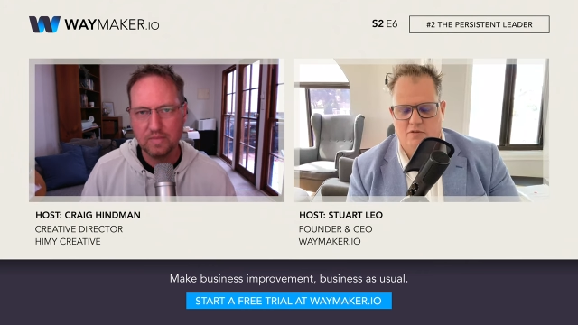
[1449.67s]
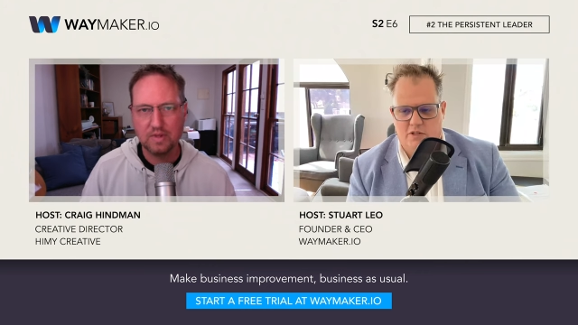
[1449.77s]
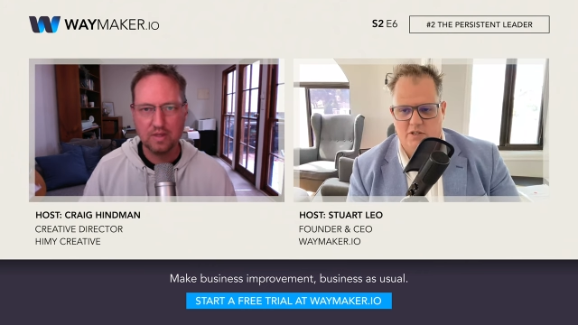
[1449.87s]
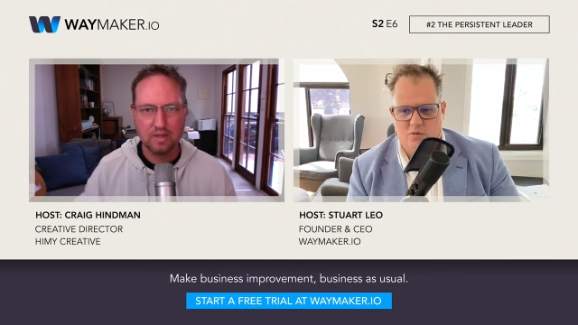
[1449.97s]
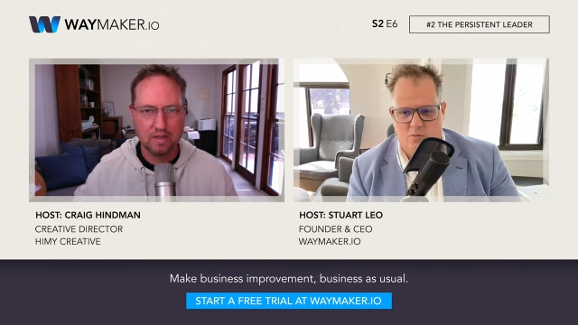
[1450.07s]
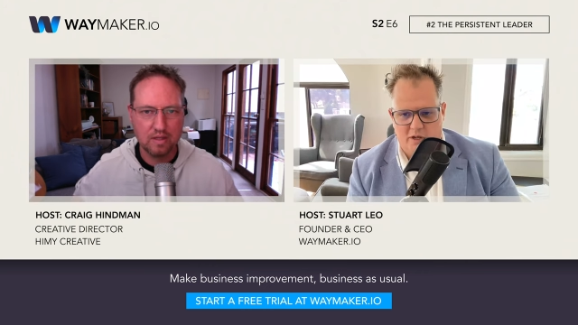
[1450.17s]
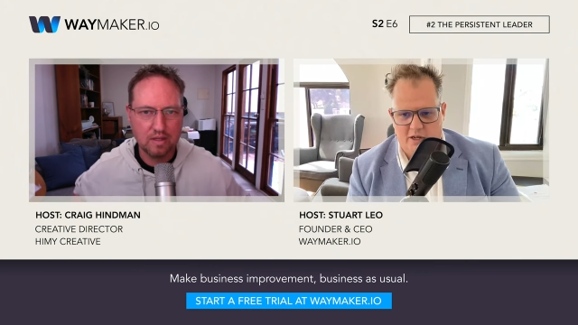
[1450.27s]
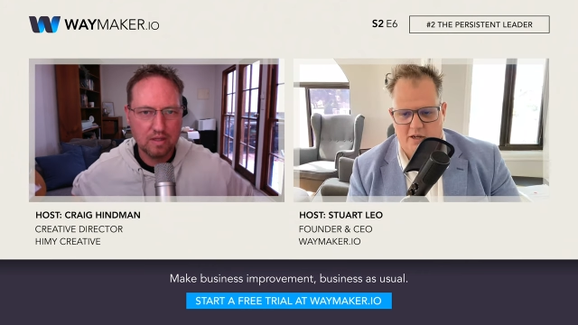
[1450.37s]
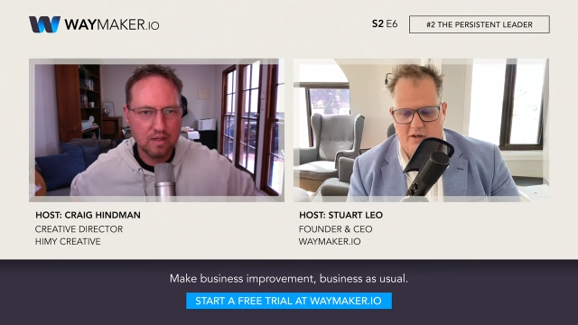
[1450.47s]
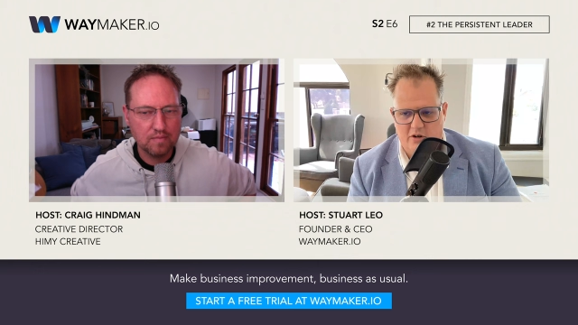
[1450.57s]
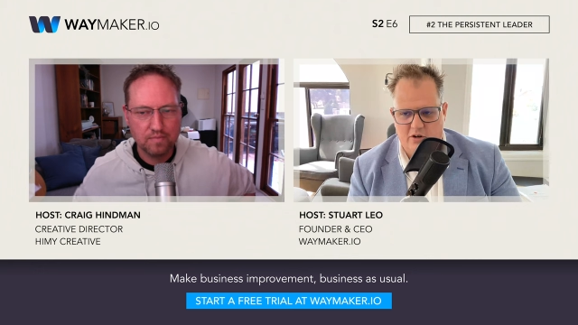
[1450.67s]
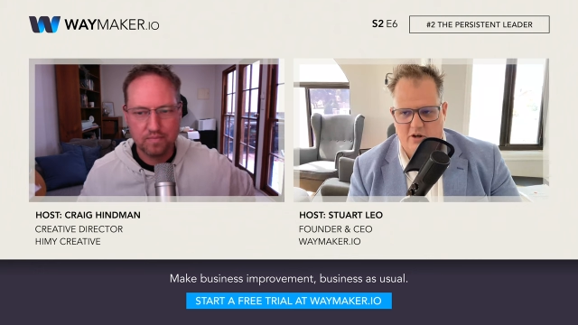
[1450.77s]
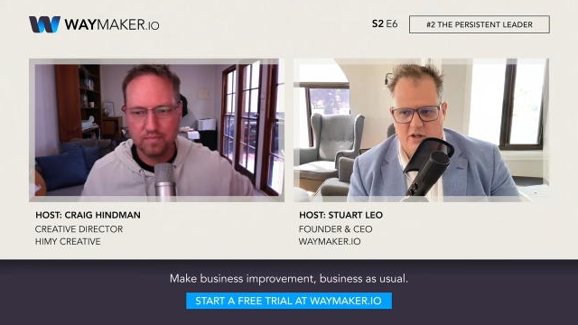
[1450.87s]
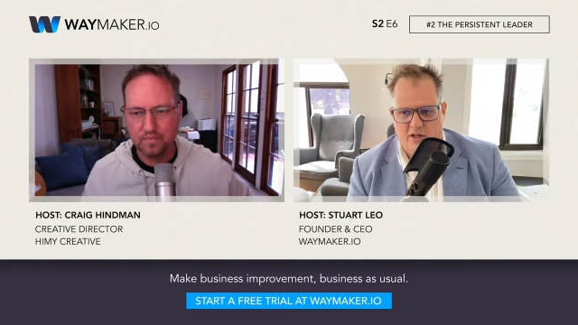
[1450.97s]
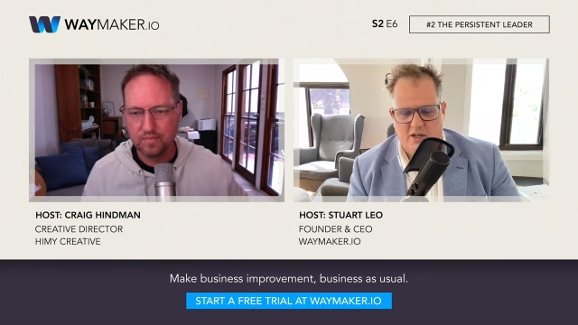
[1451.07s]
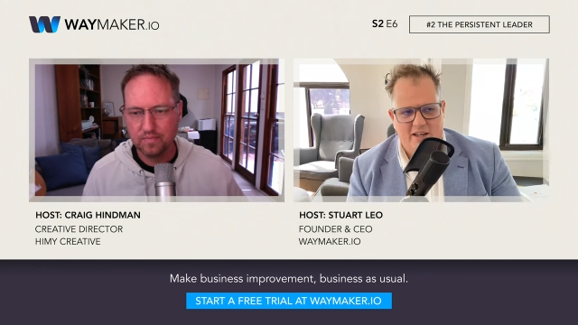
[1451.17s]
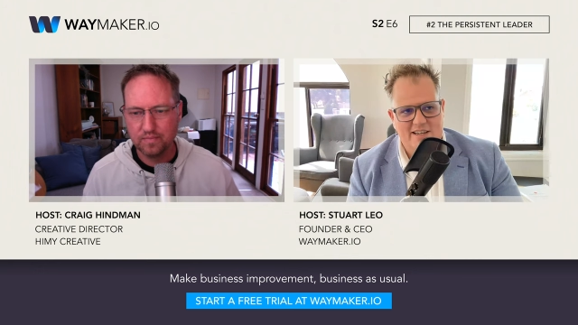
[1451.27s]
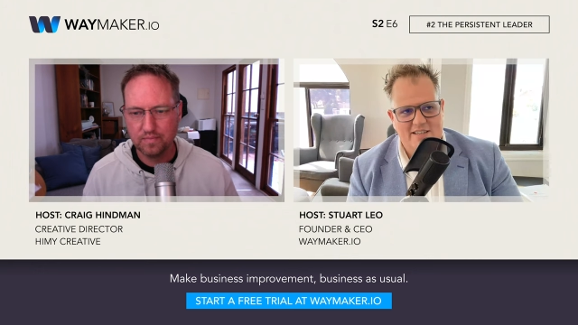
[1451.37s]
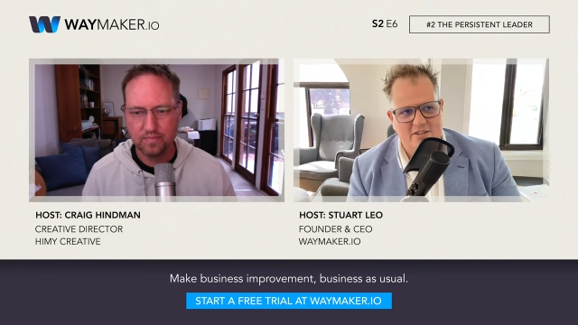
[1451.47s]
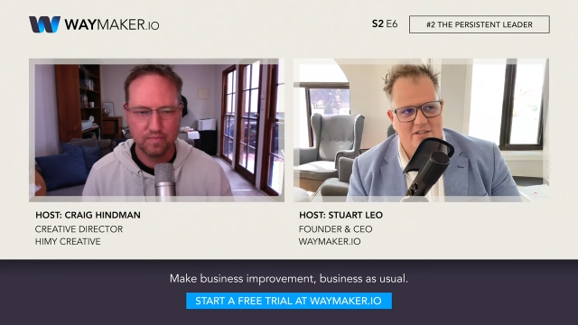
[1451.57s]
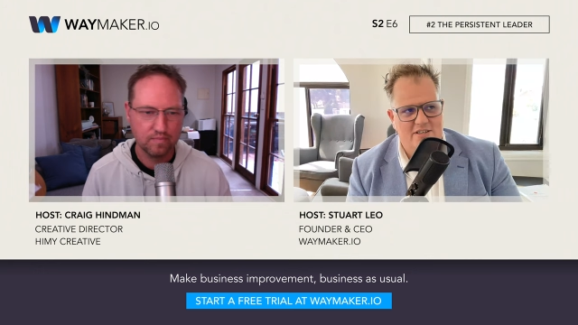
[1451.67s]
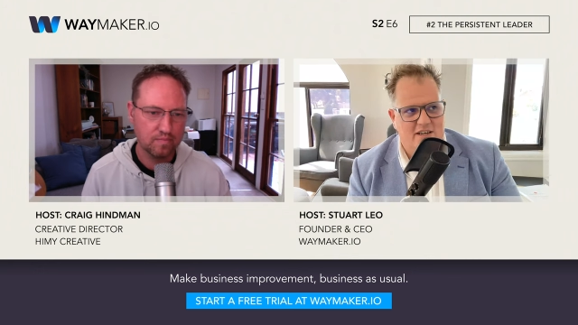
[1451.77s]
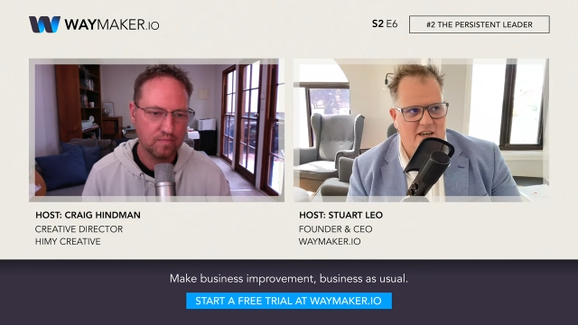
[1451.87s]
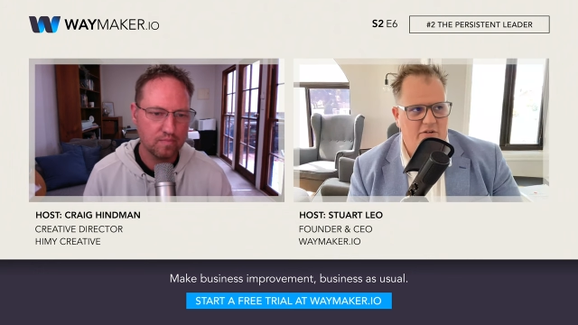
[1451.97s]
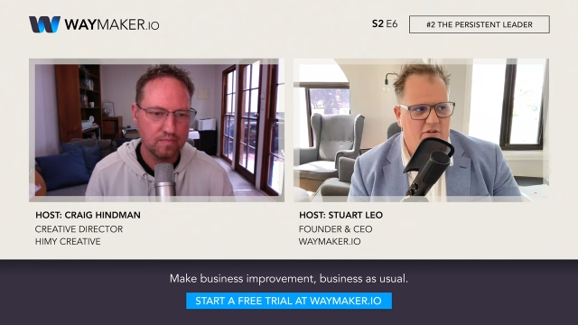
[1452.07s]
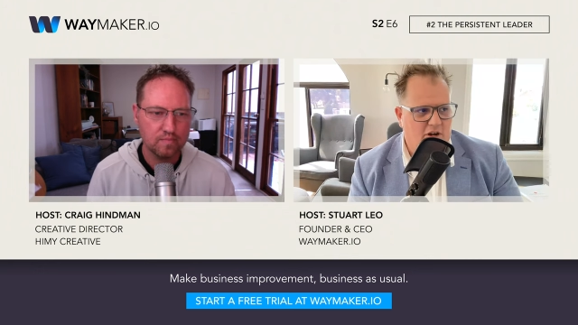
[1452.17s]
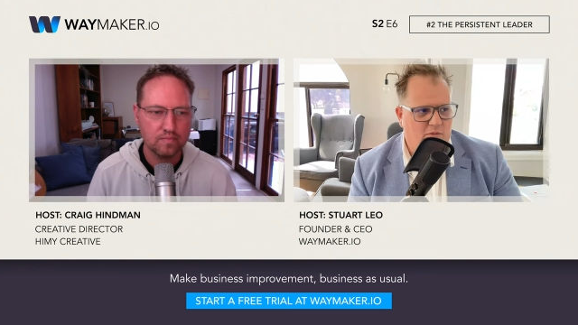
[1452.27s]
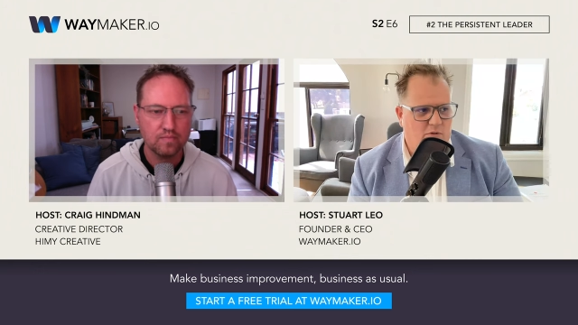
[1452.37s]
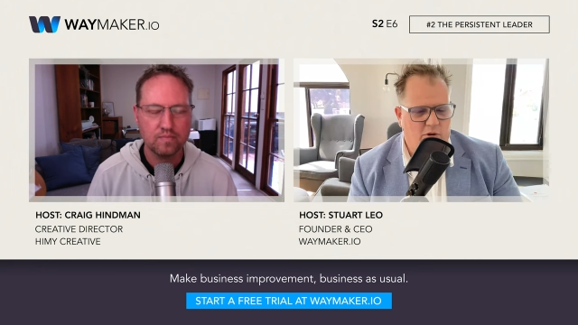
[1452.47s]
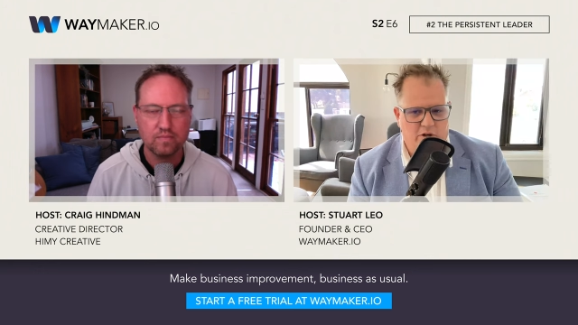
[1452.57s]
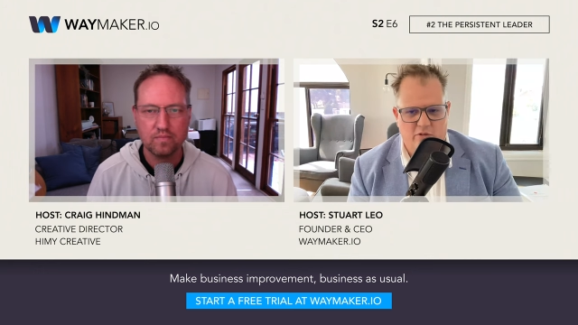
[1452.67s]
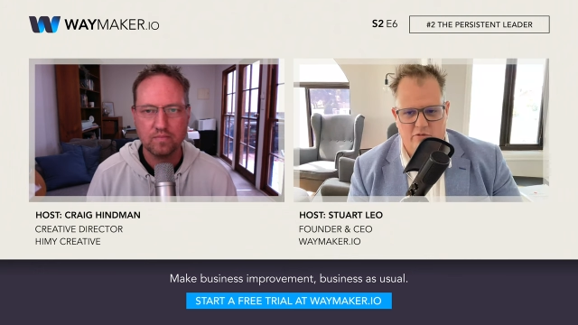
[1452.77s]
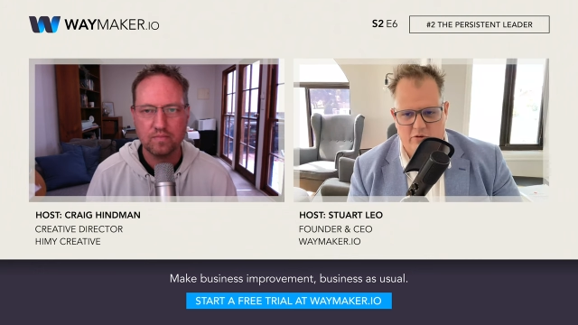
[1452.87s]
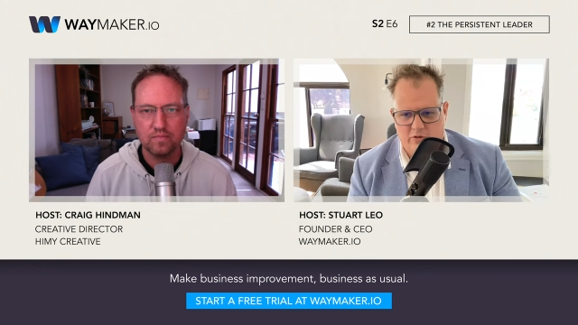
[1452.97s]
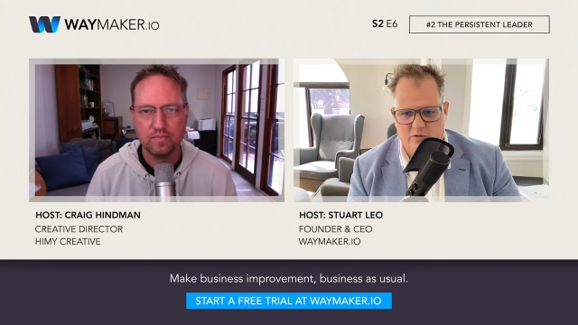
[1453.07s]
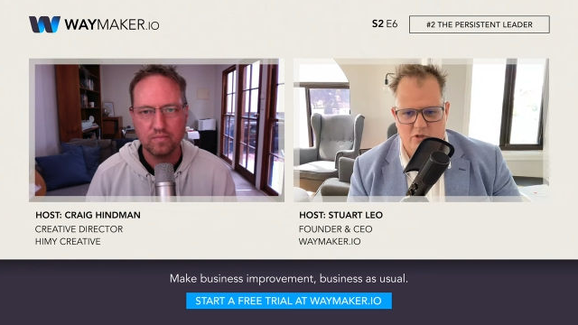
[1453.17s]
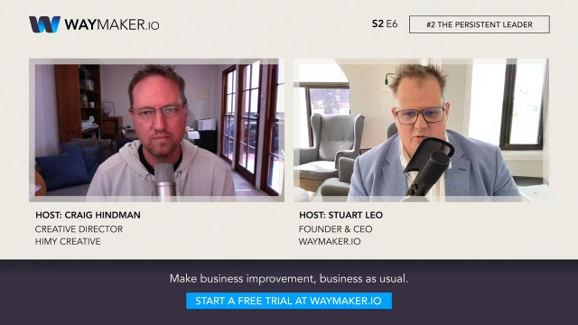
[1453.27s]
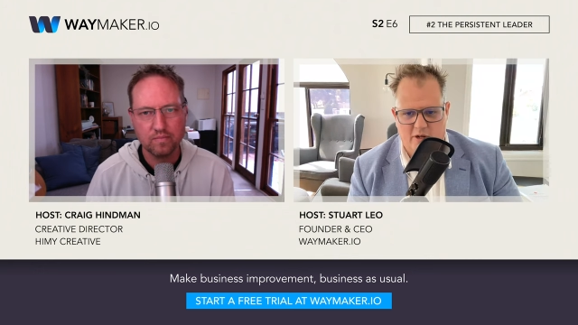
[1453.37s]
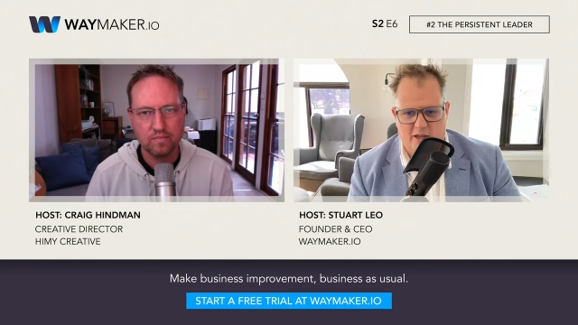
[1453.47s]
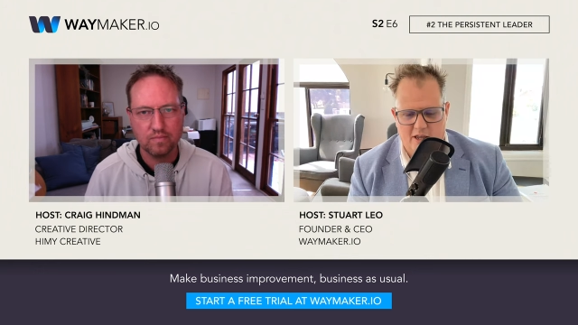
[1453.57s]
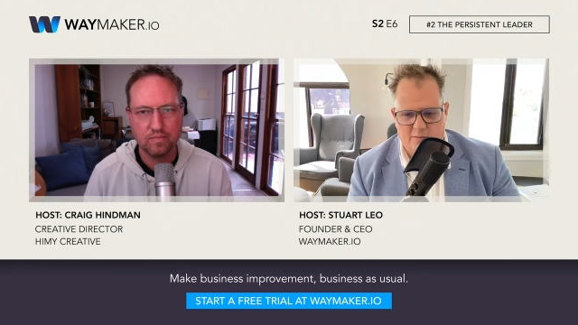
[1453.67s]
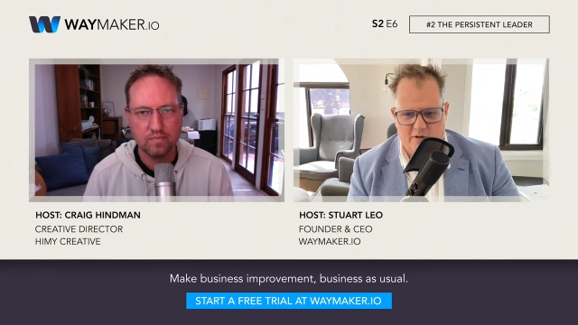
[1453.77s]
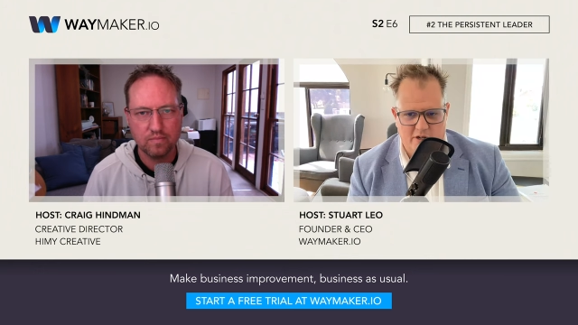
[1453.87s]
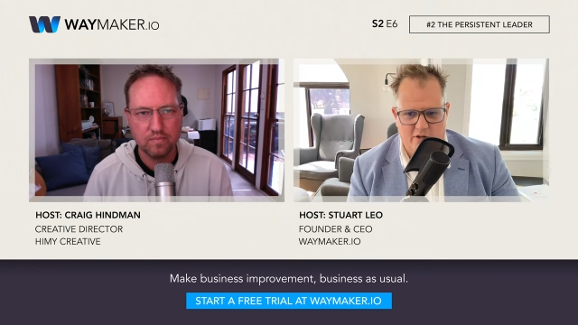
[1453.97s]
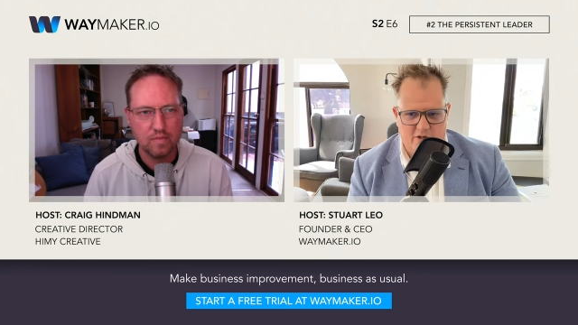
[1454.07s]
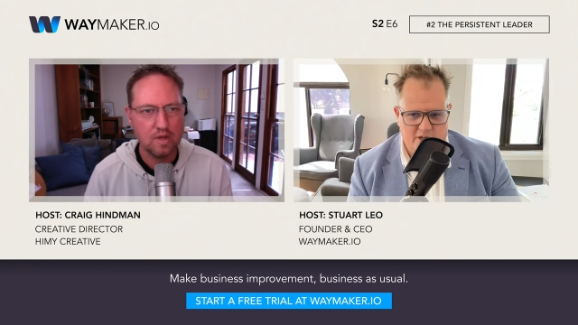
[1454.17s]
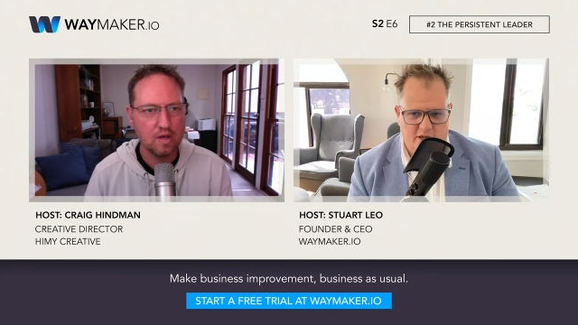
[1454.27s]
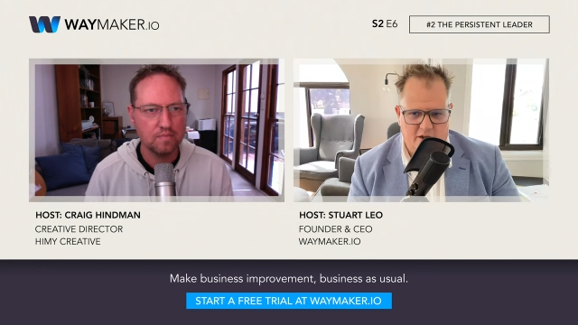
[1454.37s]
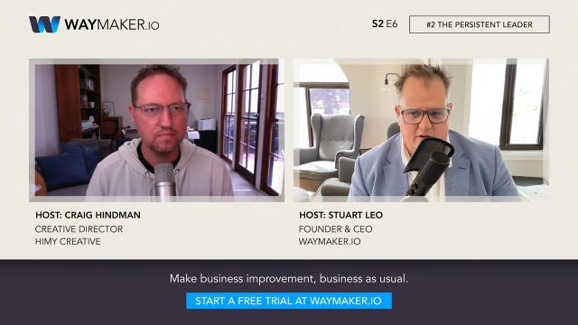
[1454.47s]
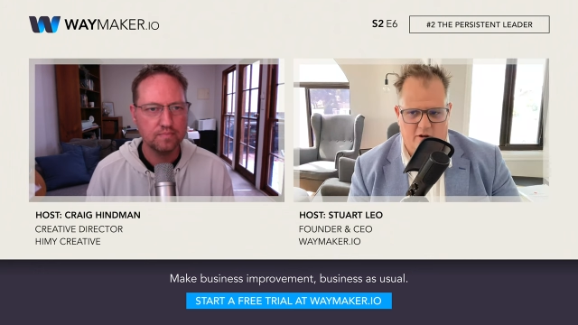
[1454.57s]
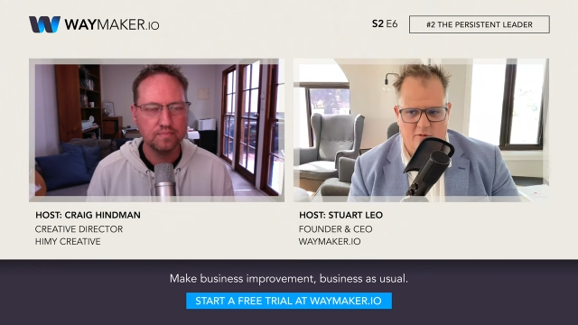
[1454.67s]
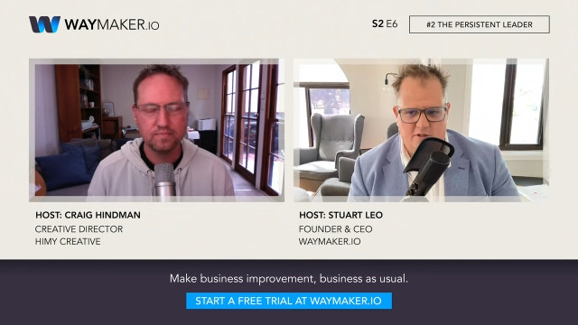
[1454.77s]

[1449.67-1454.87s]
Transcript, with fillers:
Speaker 1: over this. We yep. are not, and that's not saying right. We're working through till two a.m. and don't you dare yep. go home.